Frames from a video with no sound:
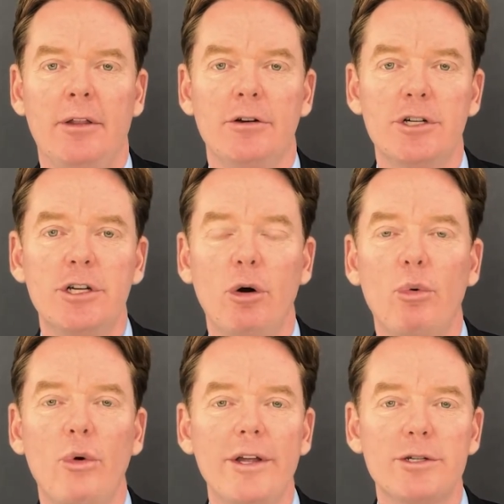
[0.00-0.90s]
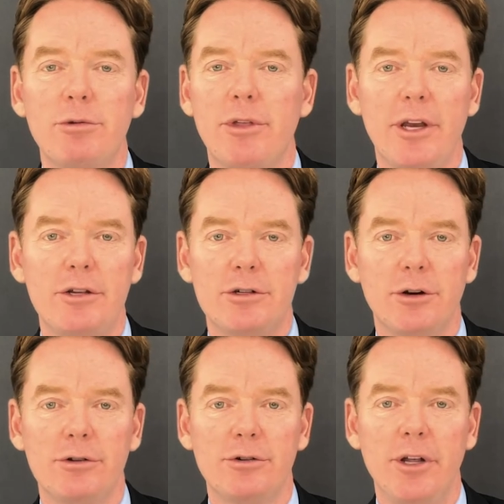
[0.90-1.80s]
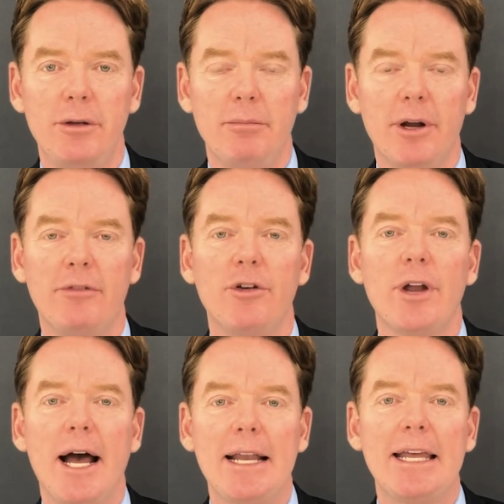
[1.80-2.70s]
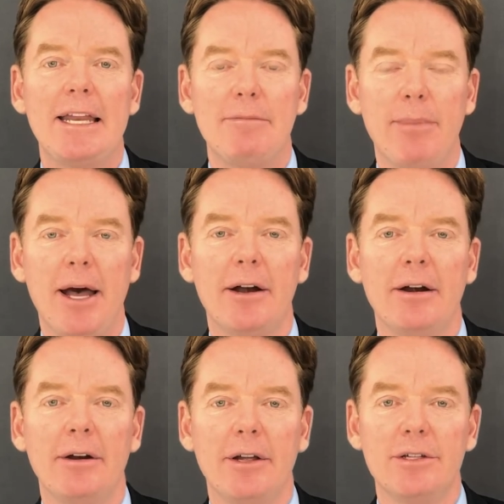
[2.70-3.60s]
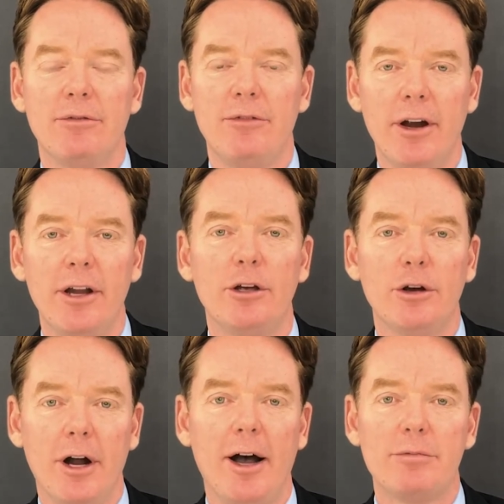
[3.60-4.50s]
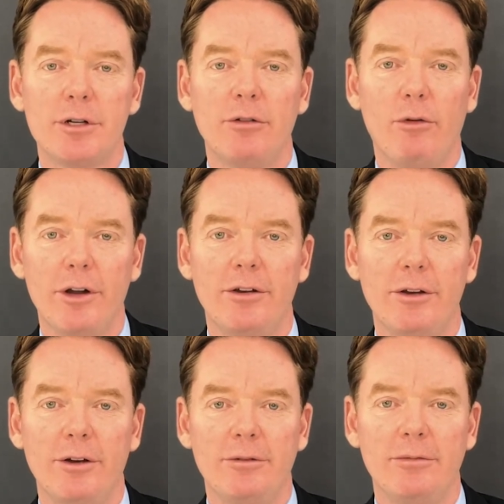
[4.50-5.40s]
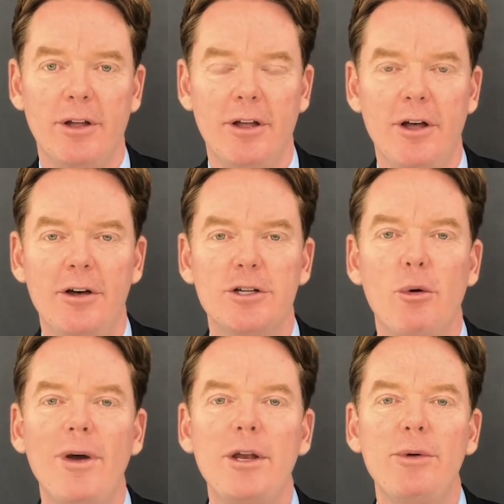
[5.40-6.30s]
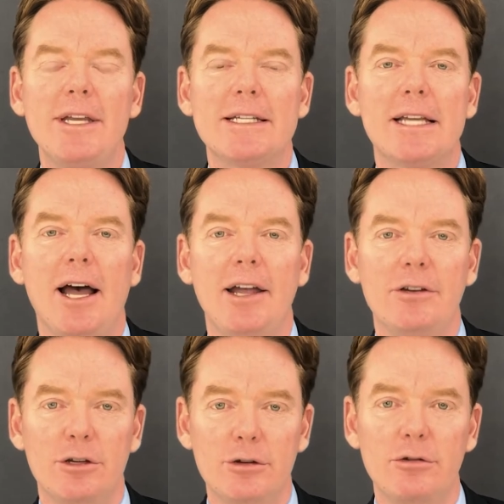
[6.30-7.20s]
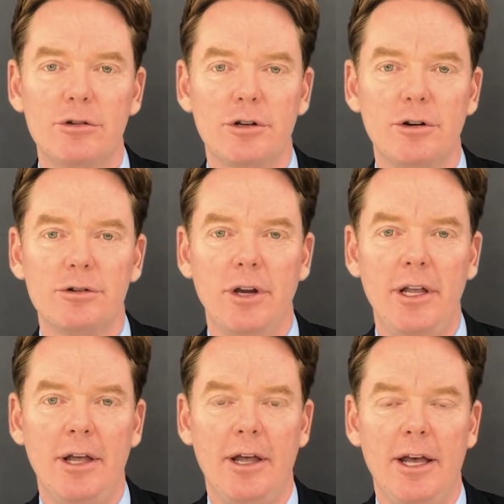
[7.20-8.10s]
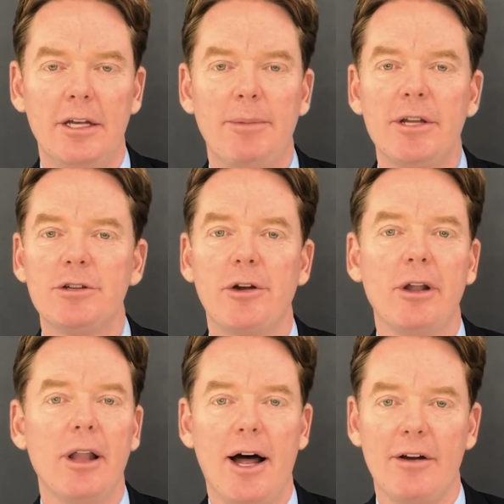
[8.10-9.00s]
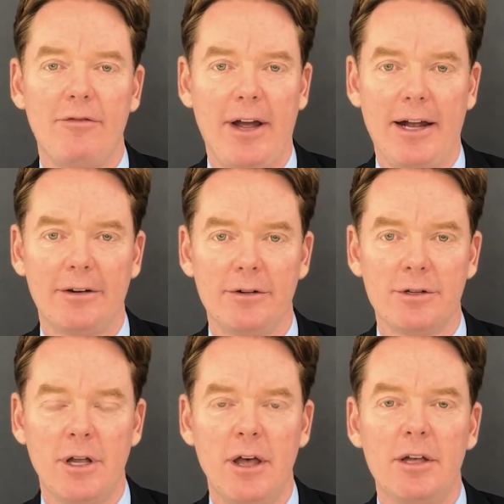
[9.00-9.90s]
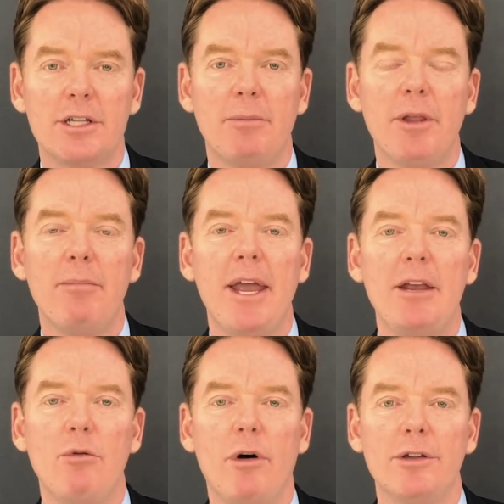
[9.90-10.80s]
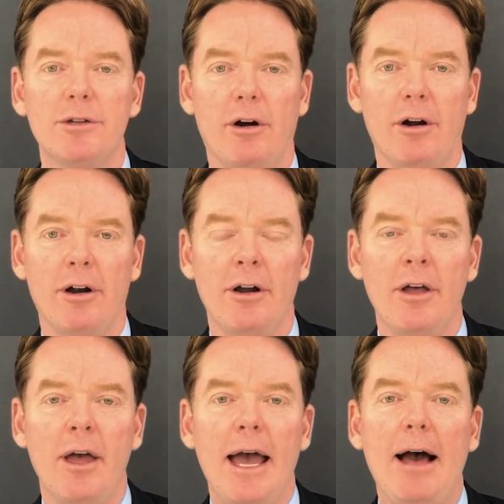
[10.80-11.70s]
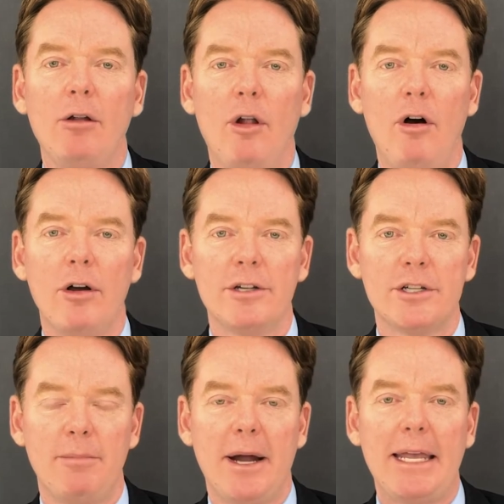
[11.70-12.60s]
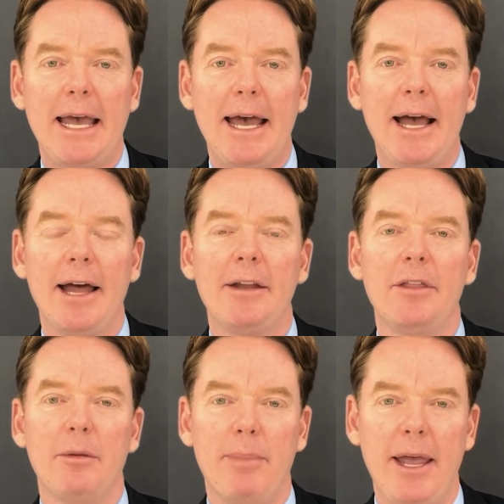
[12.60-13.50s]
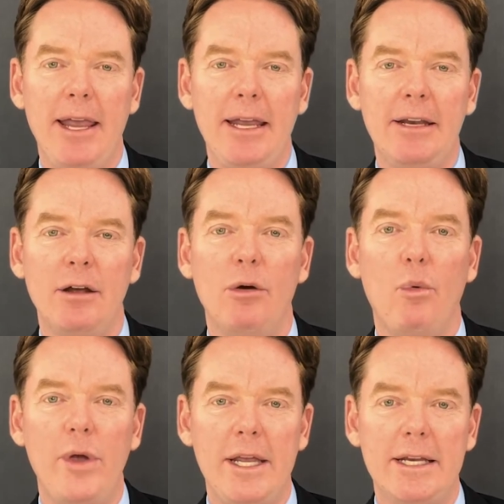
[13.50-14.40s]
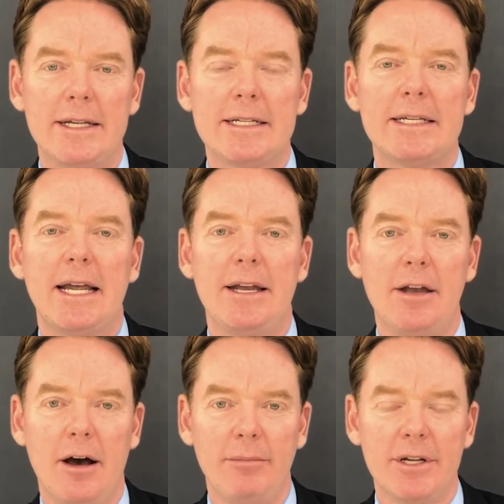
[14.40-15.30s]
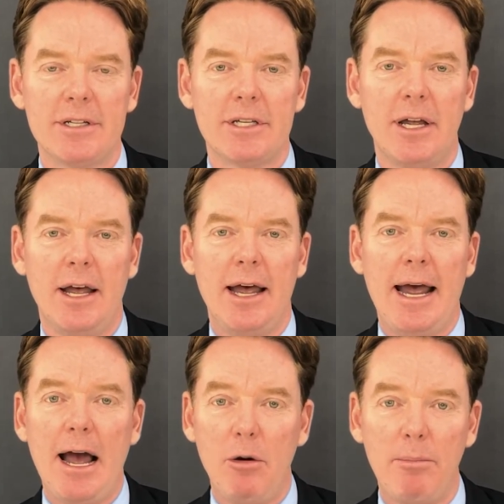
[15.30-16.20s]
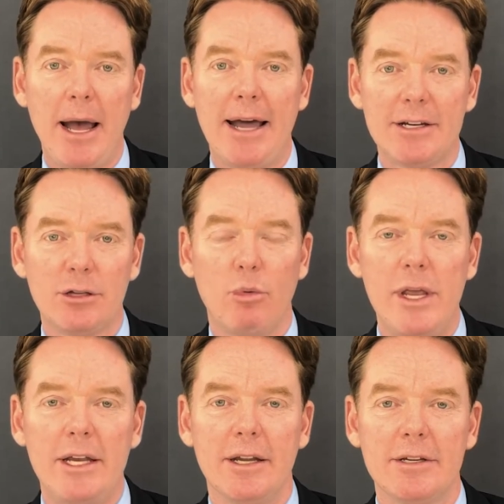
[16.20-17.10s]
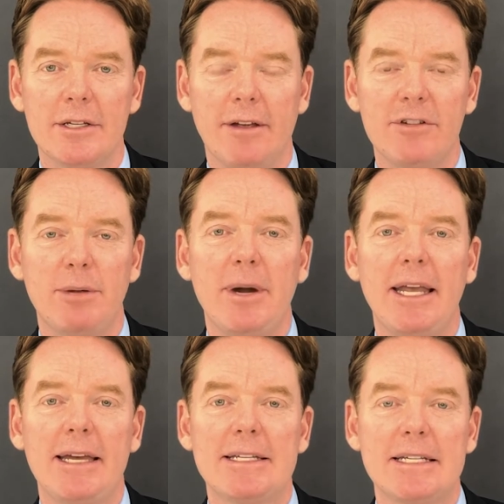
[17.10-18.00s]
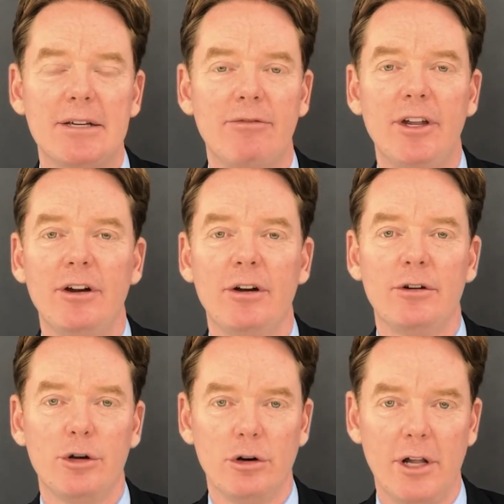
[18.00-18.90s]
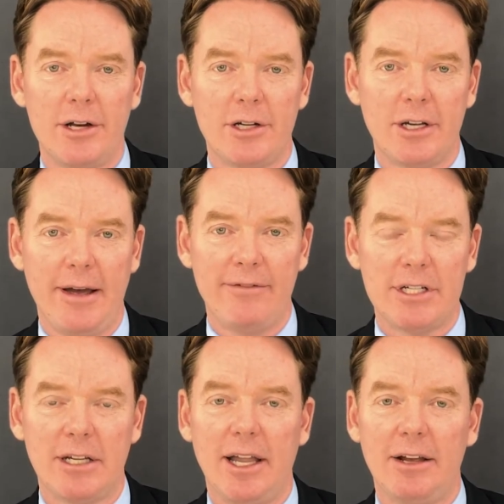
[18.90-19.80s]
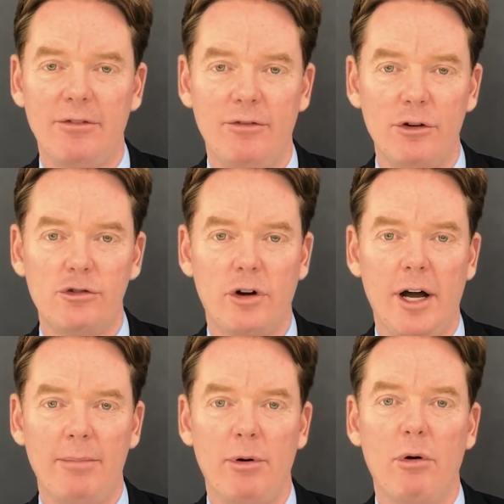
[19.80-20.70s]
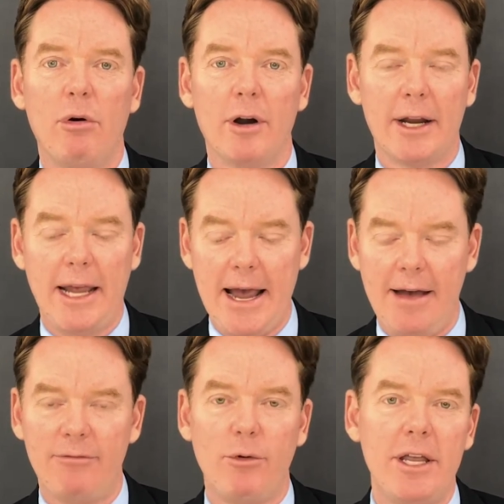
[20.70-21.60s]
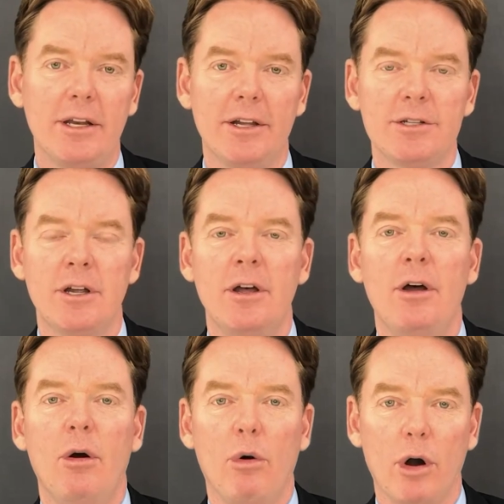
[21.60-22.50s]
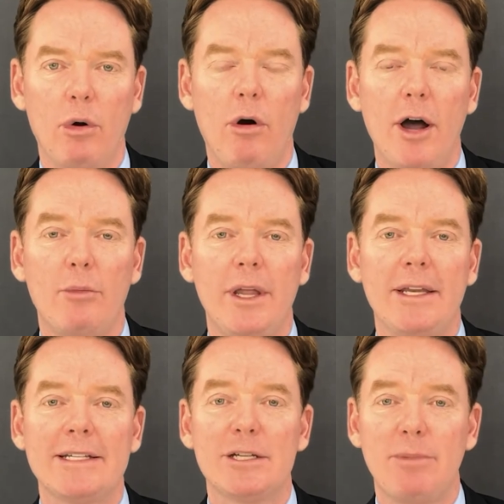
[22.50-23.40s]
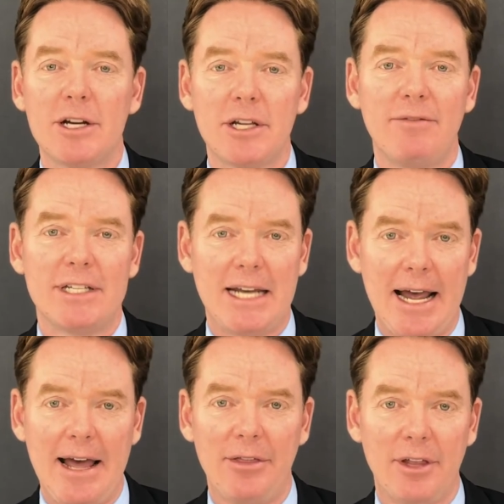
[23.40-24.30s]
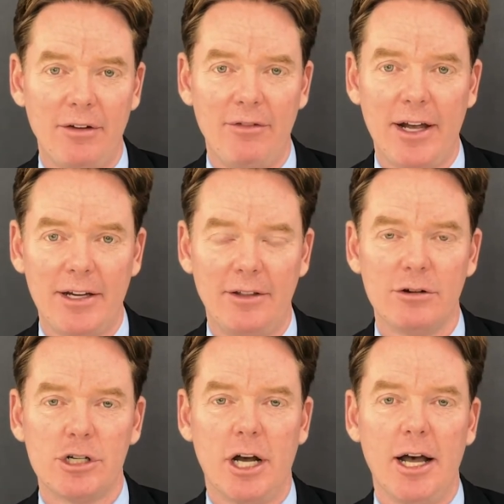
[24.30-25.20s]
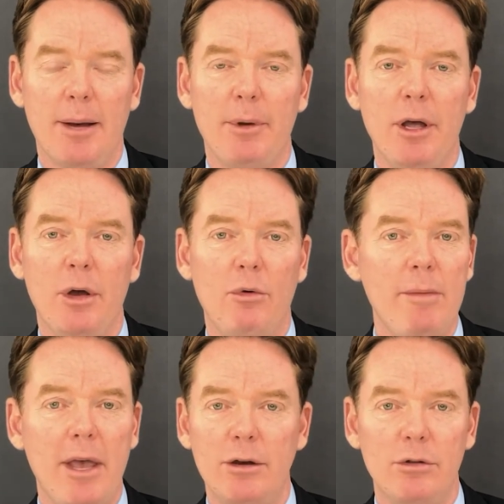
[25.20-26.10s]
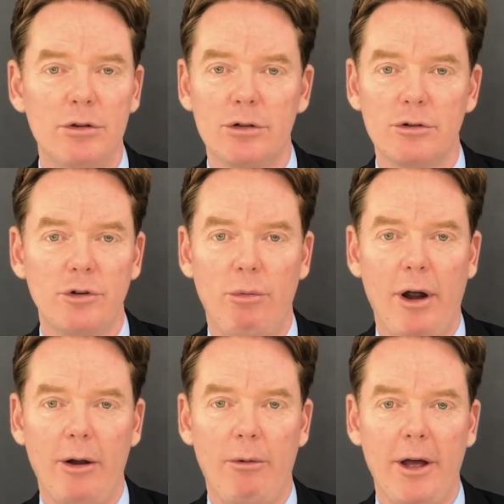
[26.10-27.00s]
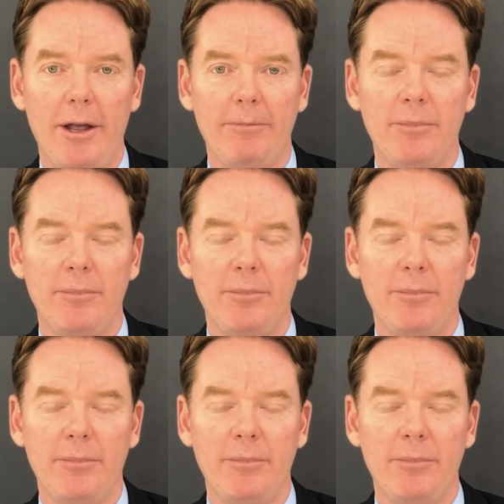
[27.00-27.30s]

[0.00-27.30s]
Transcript: There's still risk with any surgery, but if you're not getting better, it's a very good option of what to do. So when do we decide to do the surgery? It depends on a lot of factors. Some of the main ones are how long has somebody had the pain, weakness, and numbness? How bad is the weakness? If somebody has a severe neurologic deficit like a foot drop or calf weakness or quad weakness, especially if it's an athlete affecting their job, we may do the surgery right away.